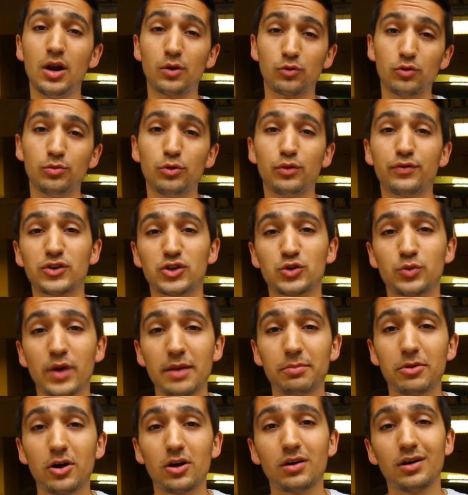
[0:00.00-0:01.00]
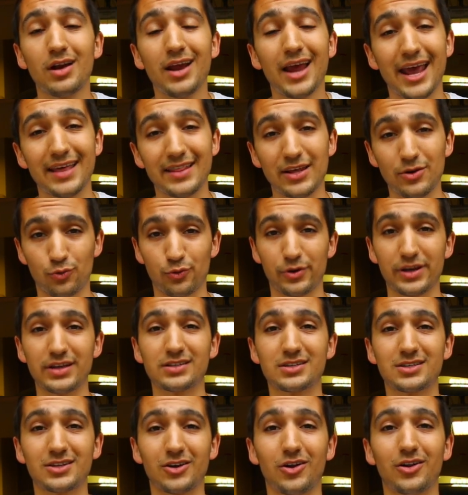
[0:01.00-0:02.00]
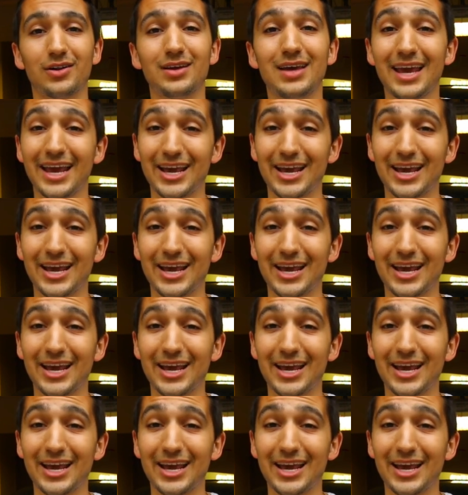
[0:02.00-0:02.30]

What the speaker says: remove the sway bar, and then reinstall.